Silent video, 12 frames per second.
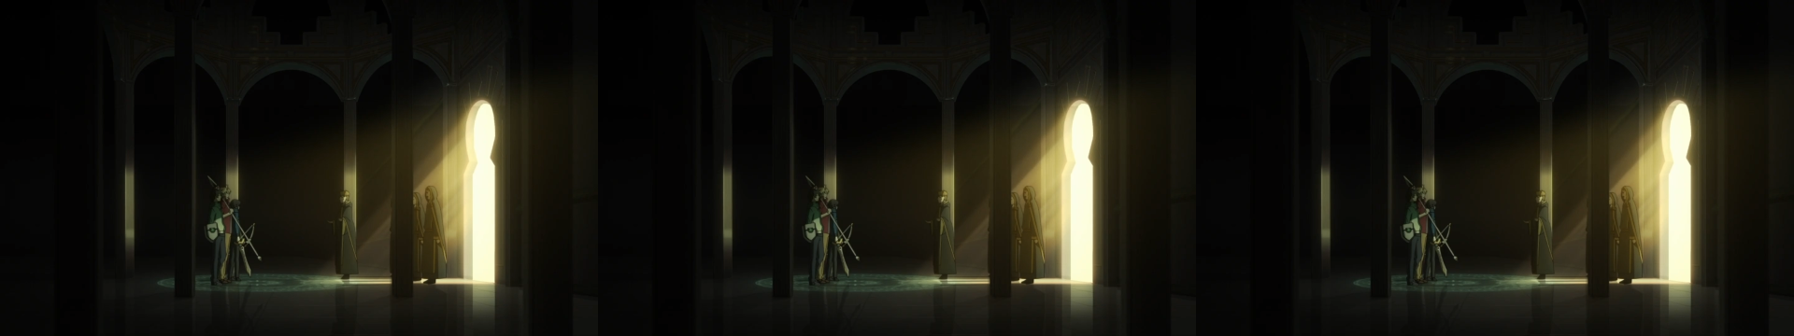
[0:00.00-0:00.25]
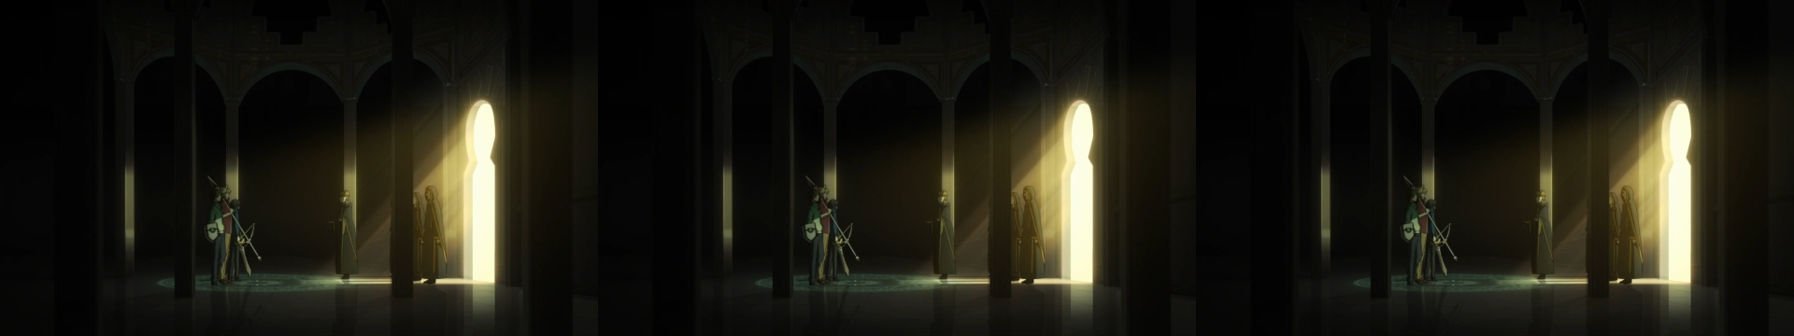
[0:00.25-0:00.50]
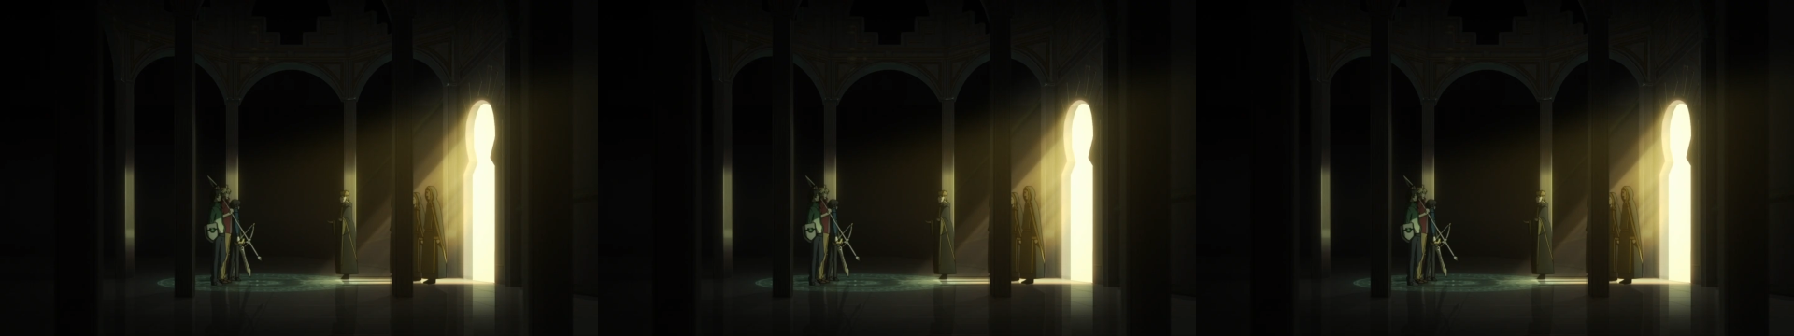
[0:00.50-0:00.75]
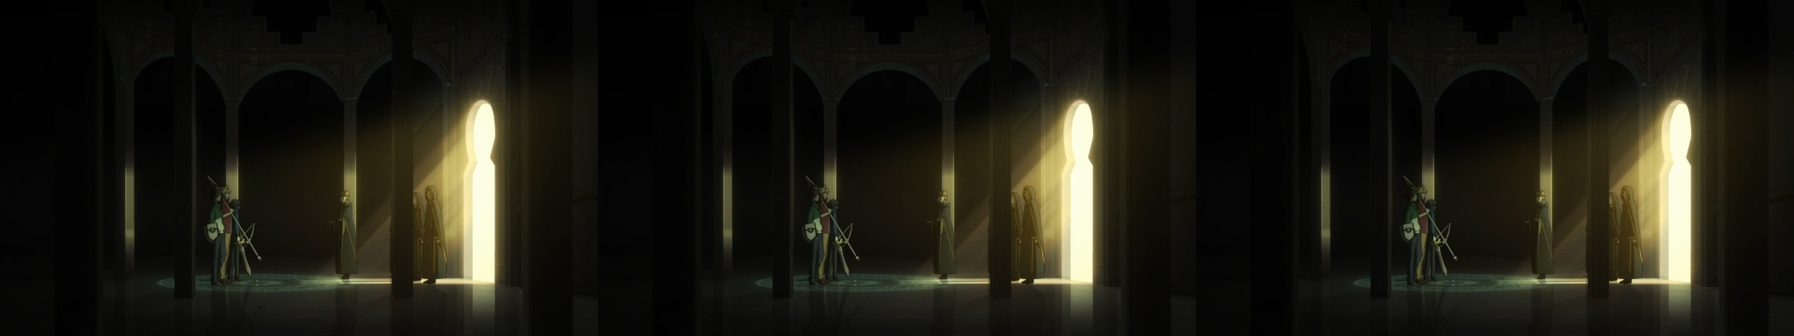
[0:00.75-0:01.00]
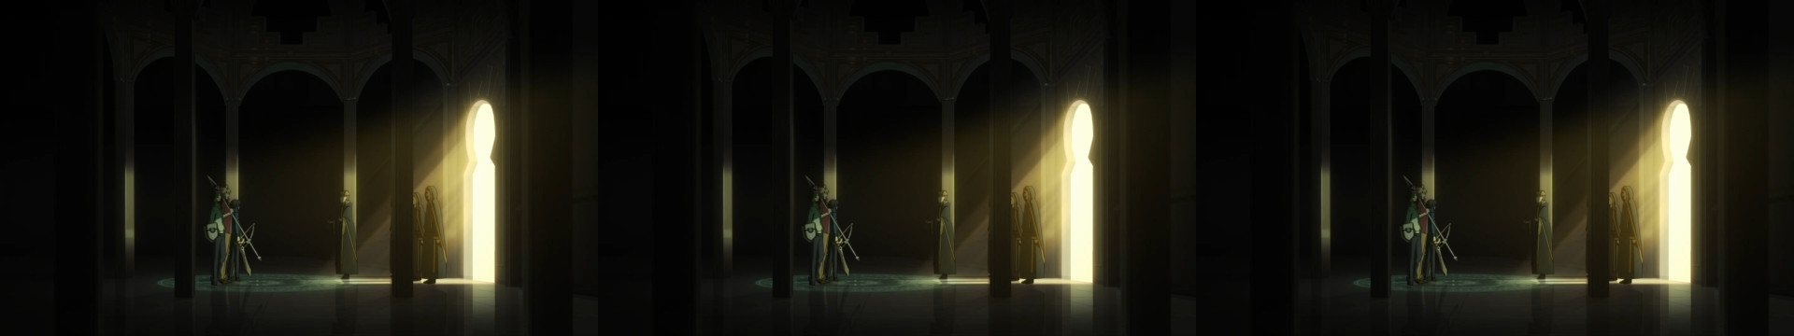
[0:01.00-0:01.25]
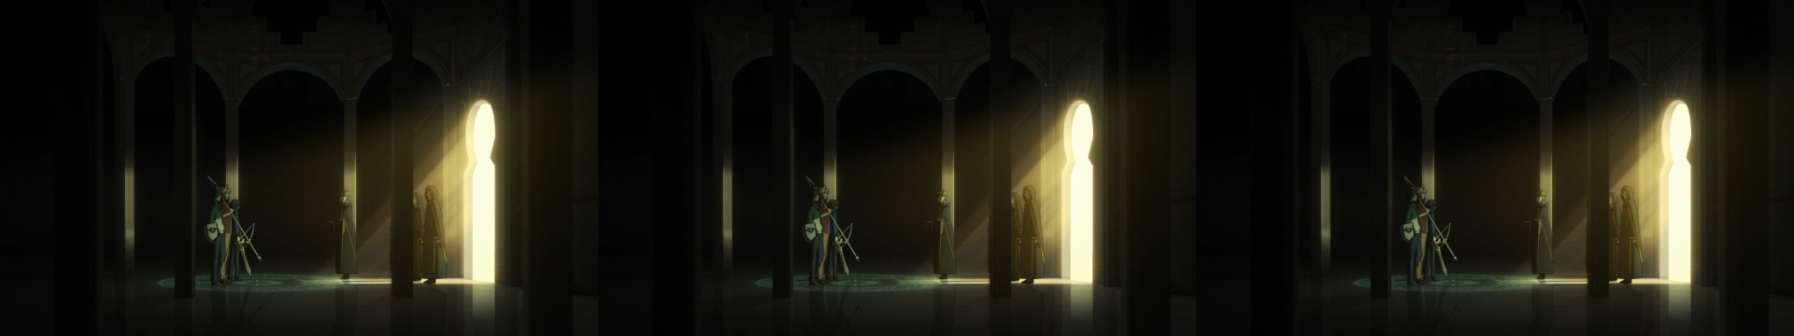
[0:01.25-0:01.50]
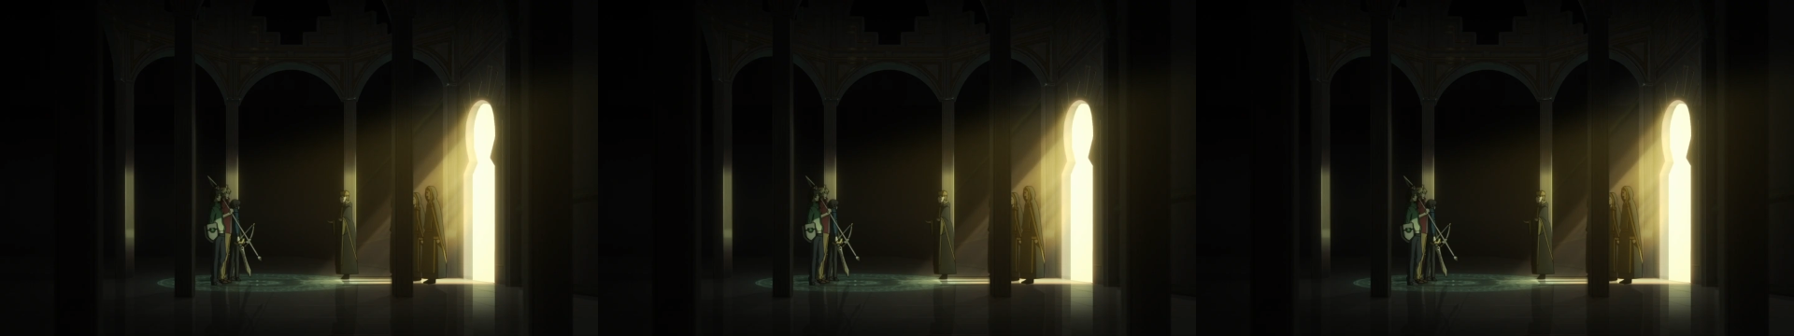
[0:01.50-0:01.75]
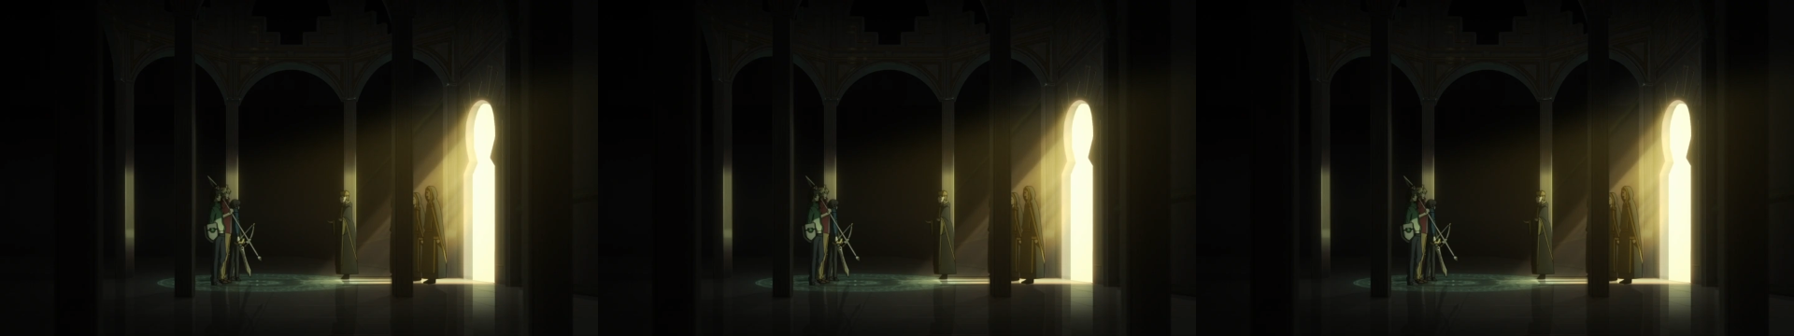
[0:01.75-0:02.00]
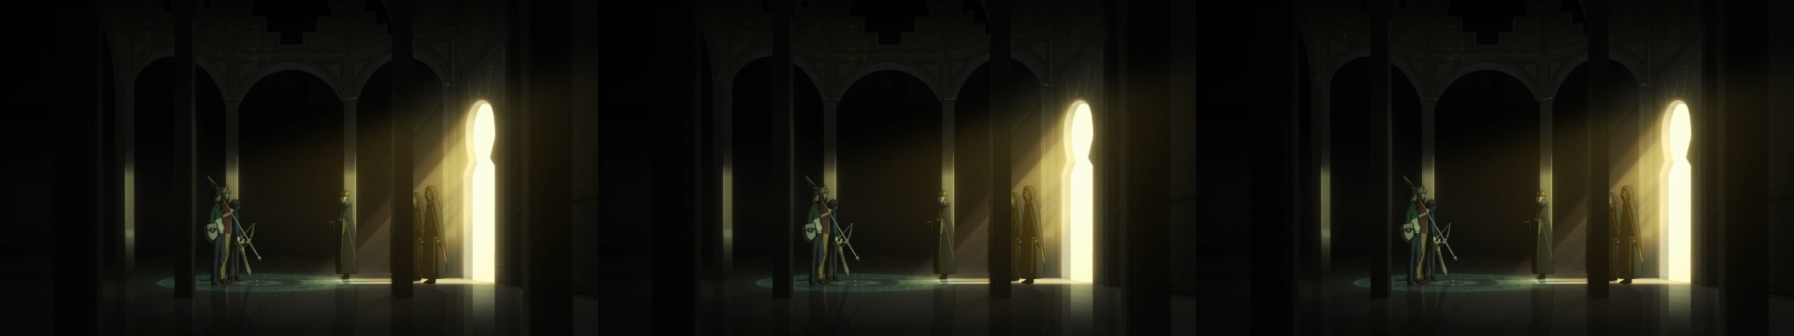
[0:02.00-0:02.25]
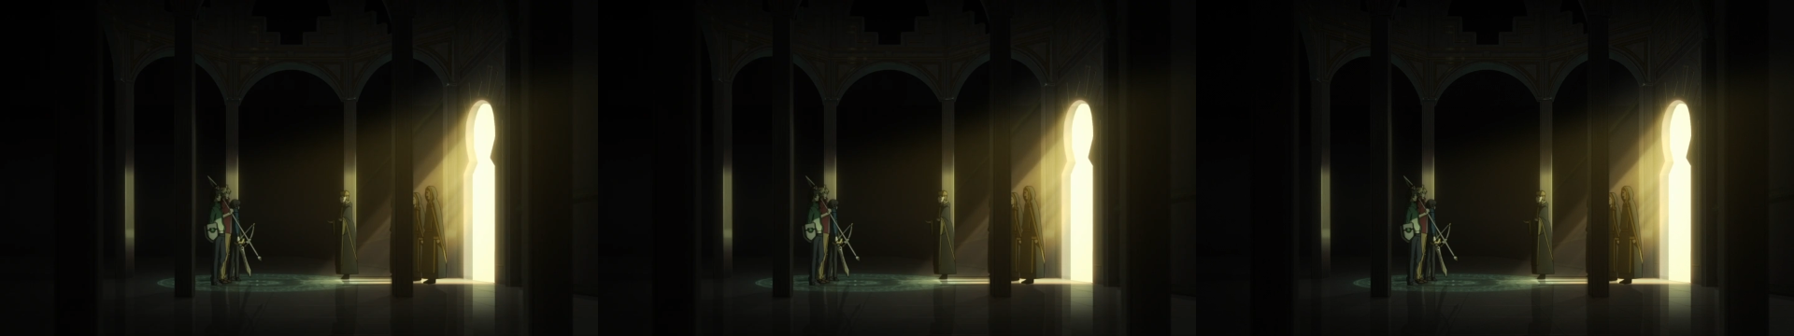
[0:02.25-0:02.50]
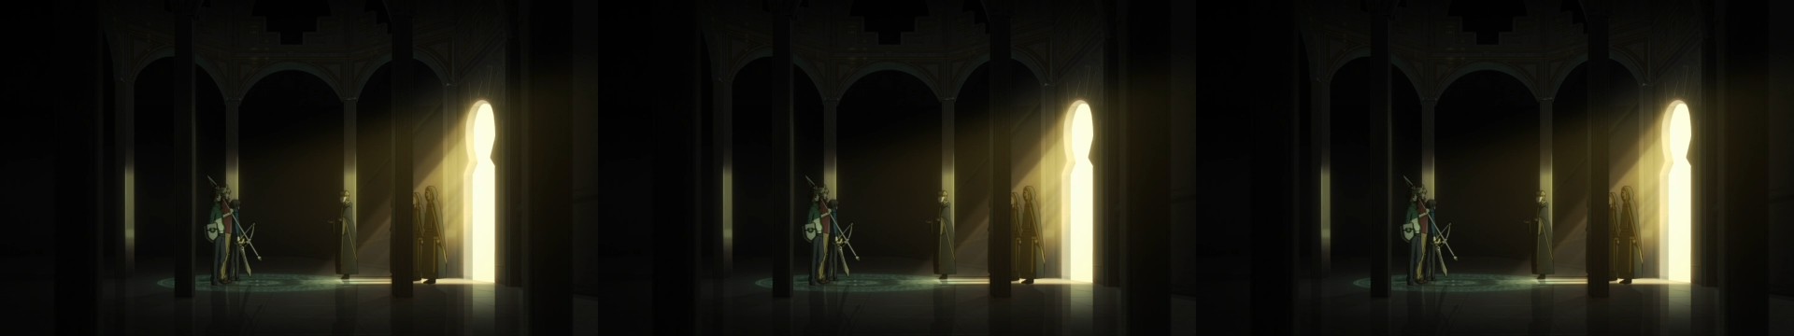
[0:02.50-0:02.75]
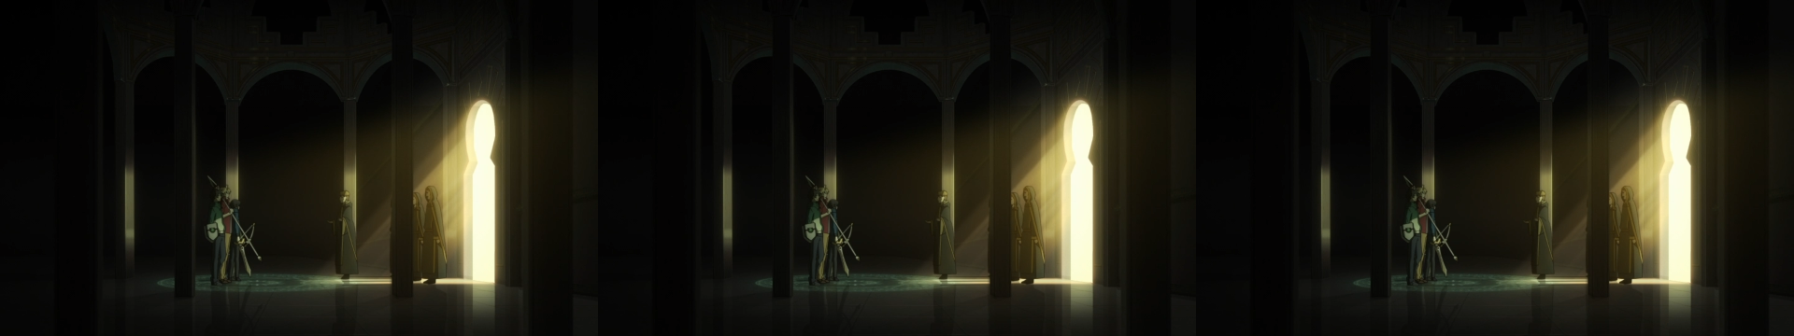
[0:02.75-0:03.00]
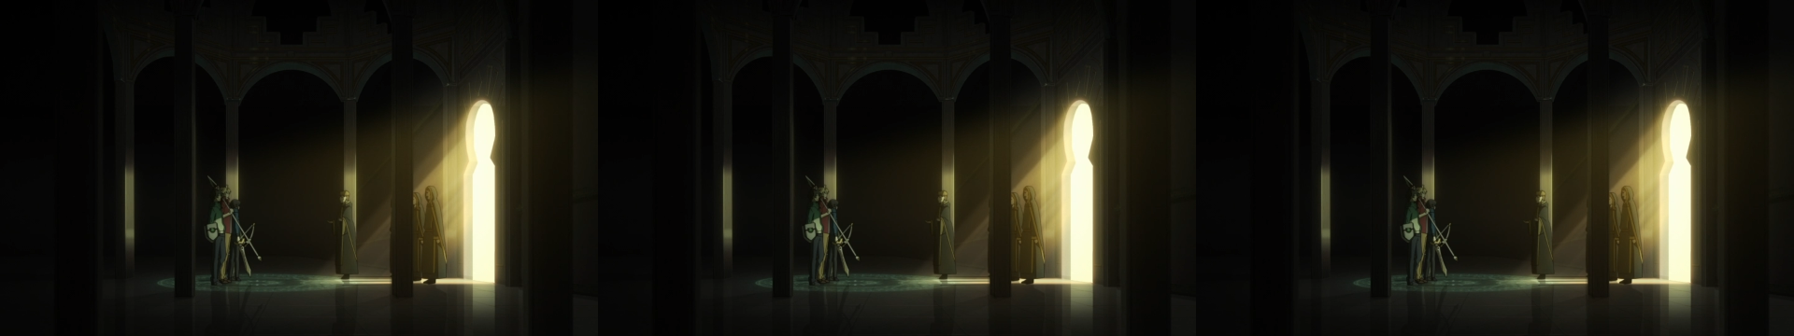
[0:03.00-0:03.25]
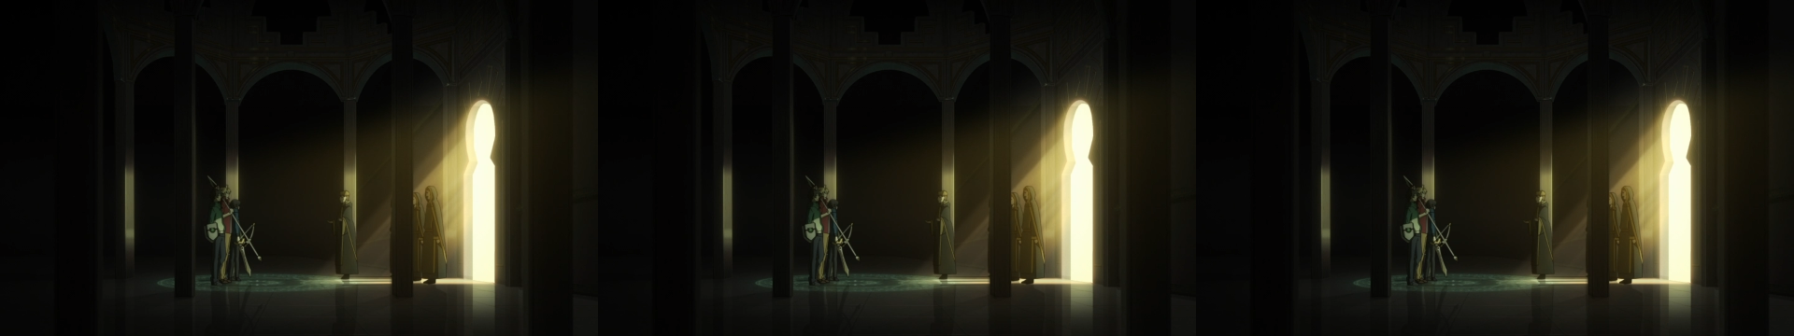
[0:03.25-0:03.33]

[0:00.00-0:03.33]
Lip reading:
No face is visible, so there are no lips to read.